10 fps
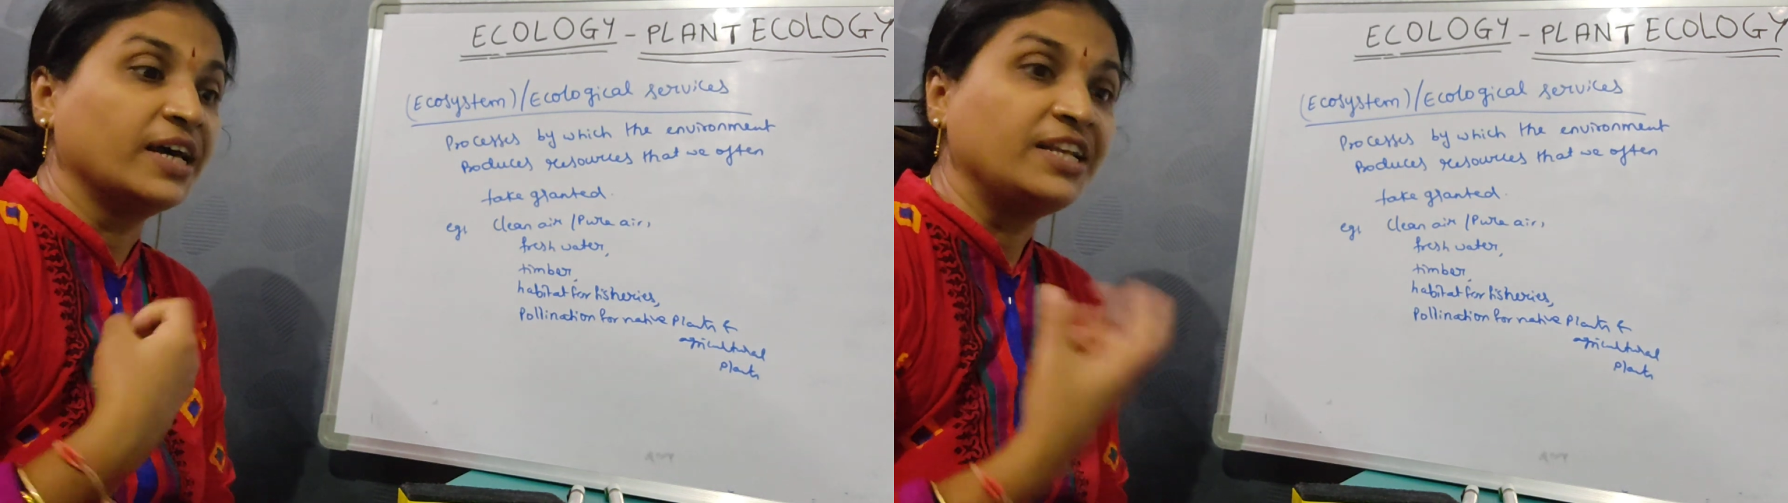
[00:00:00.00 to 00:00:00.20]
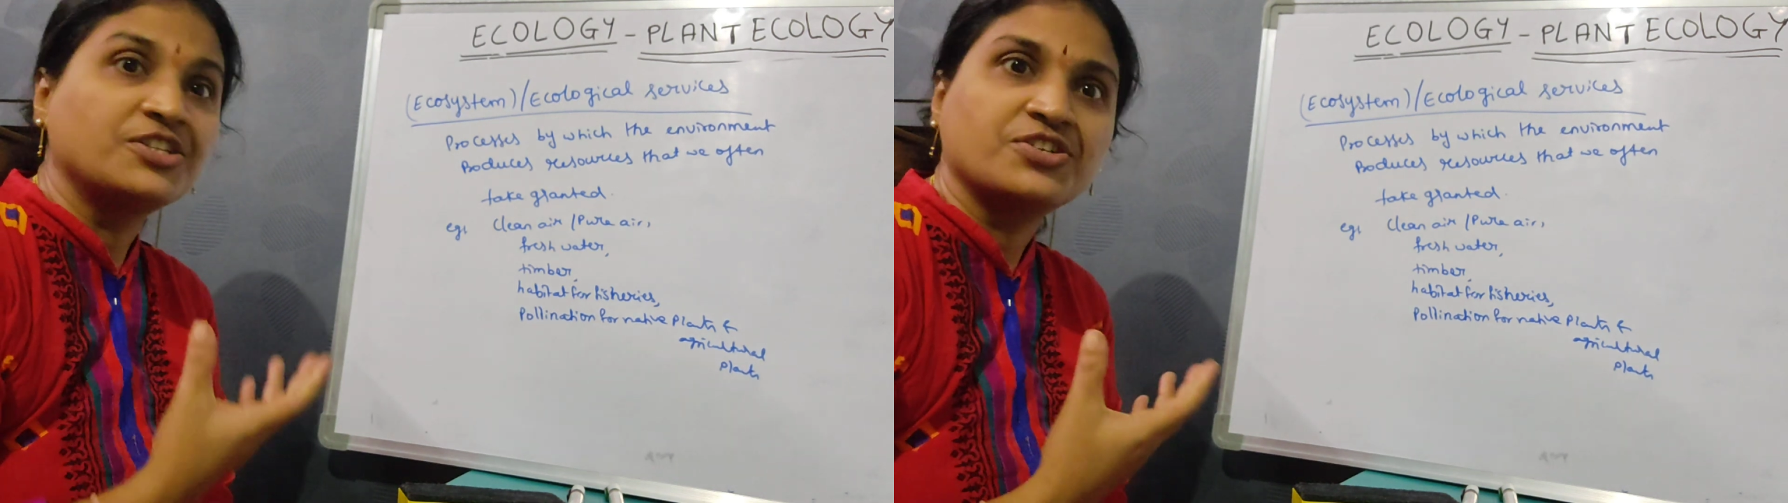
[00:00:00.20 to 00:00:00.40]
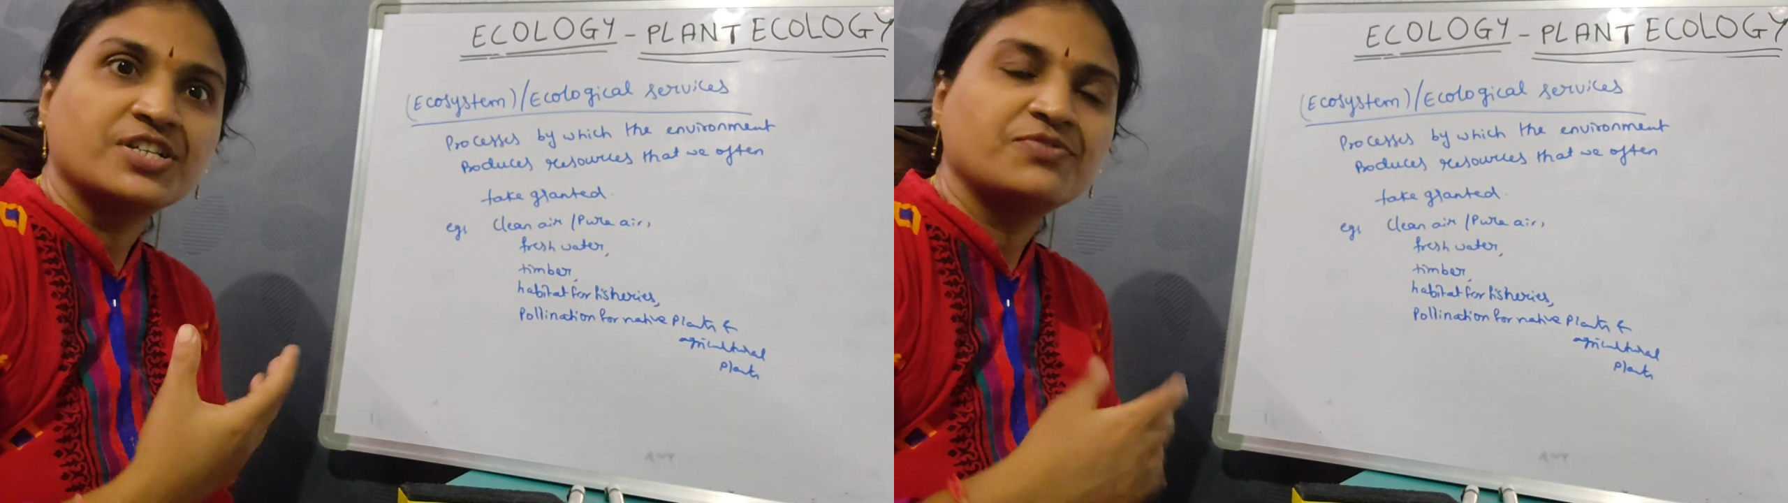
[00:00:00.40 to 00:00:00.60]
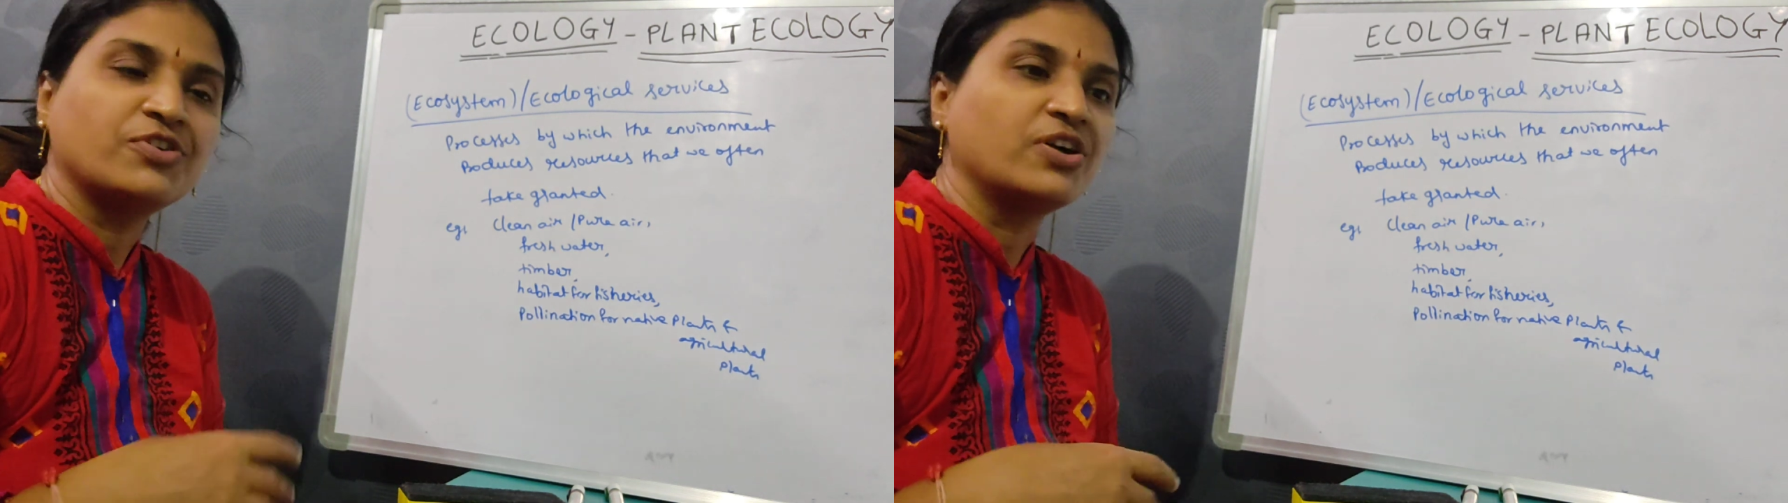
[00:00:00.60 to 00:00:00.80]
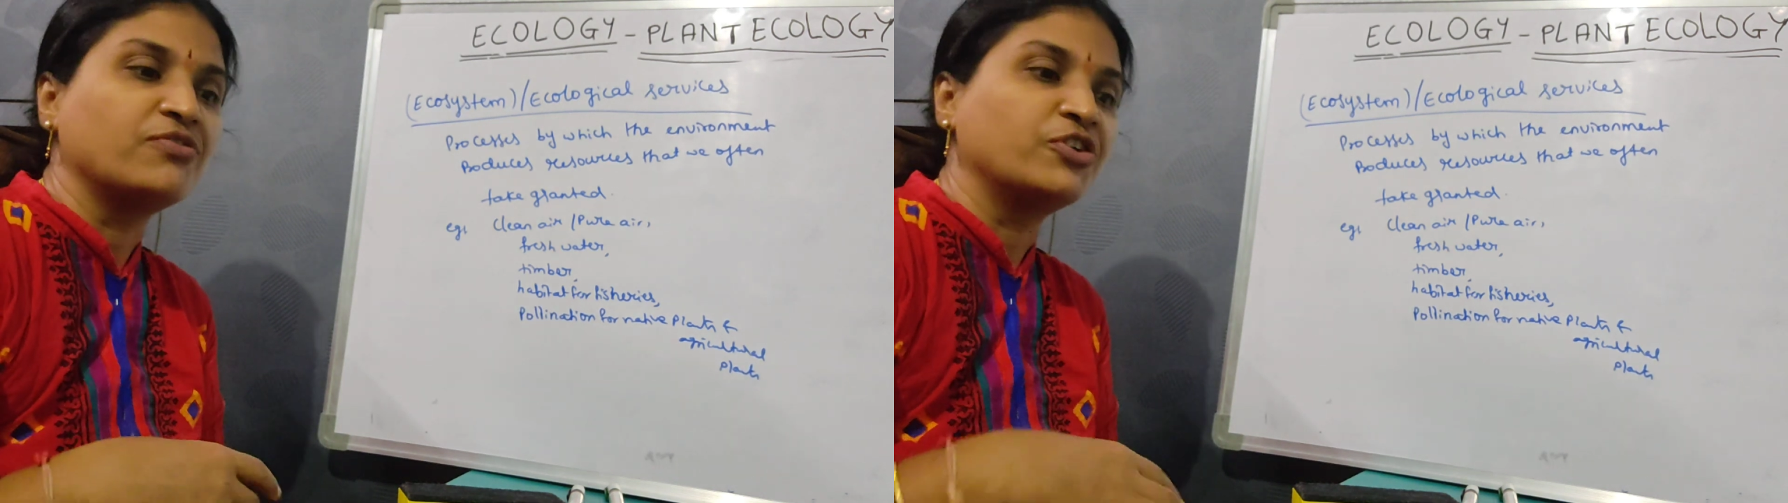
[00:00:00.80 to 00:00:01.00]
interest,
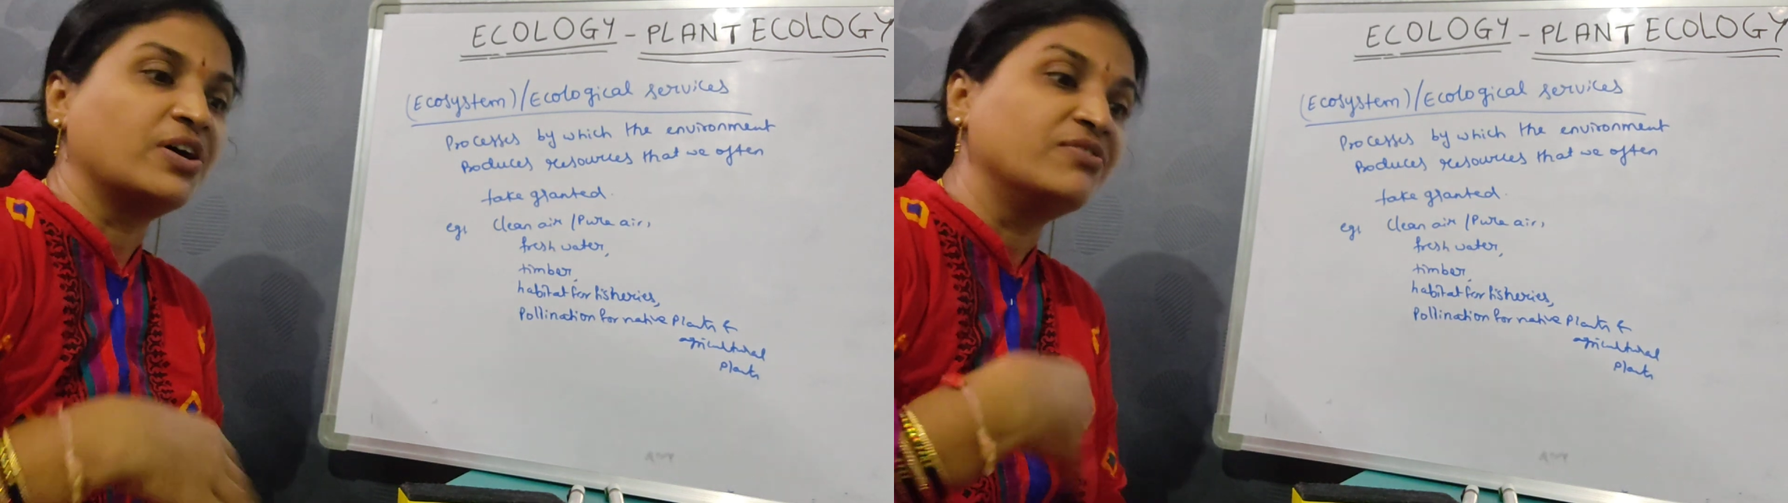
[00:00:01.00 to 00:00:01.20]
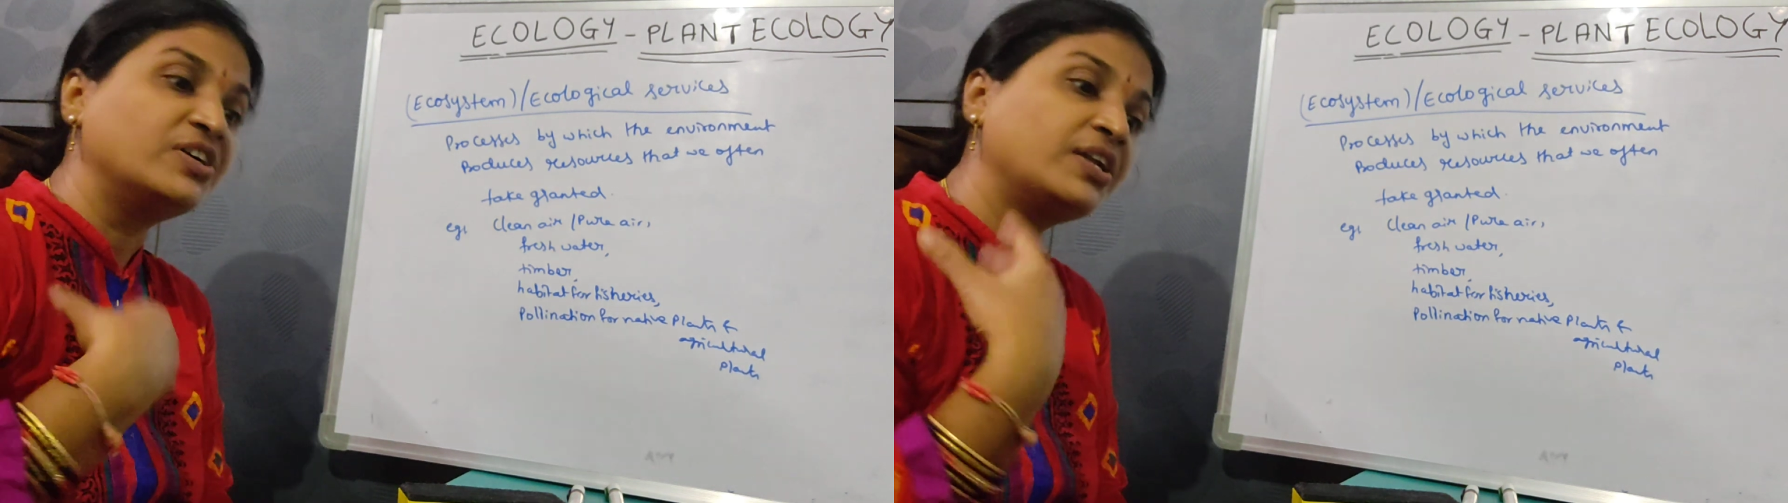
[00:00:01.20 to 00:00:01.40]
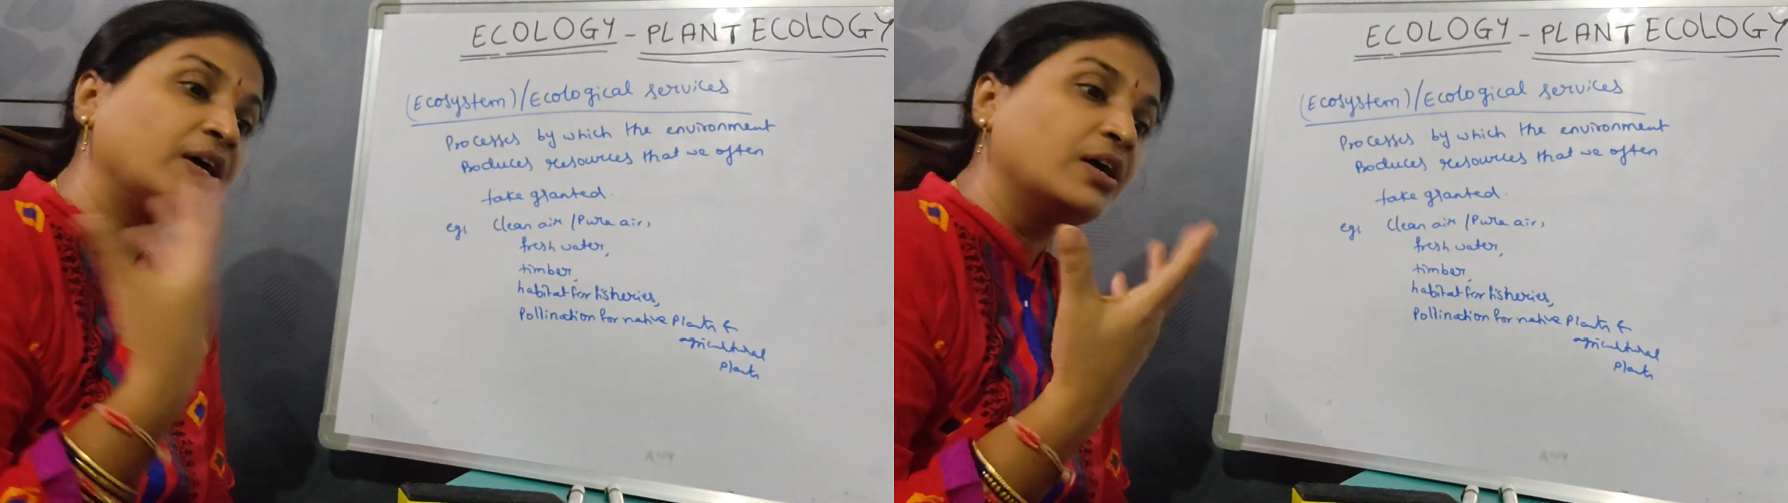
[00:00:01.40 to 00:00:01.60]
for our